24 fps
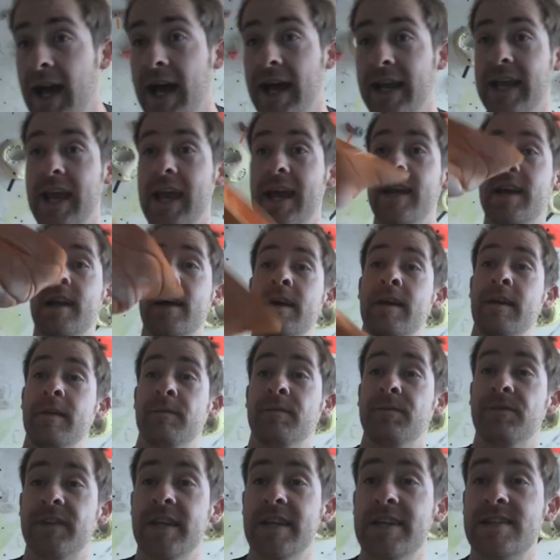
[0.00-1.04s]
Again,
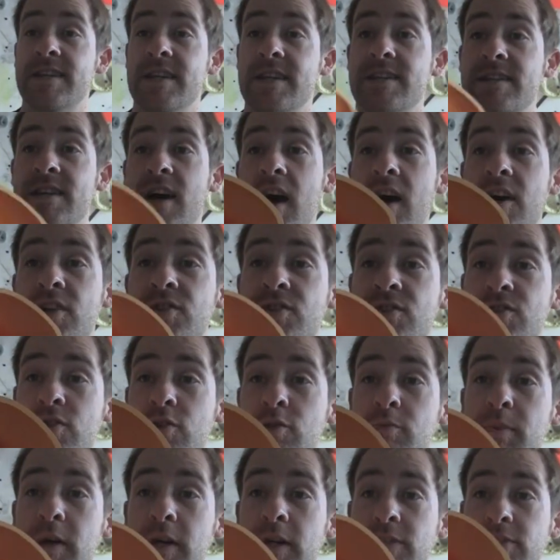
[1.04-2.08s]
these things are
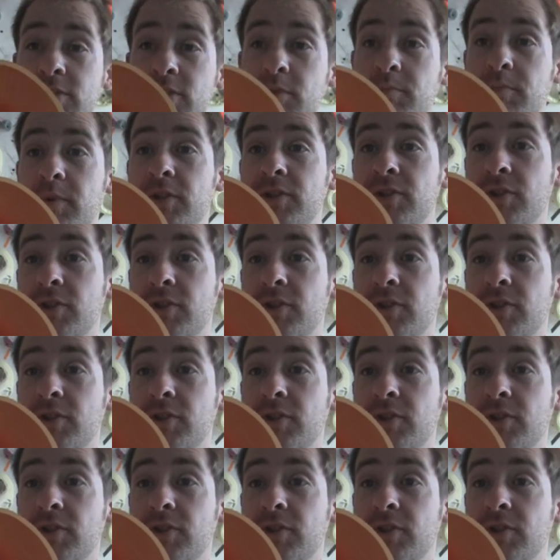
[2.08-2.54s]
super, super,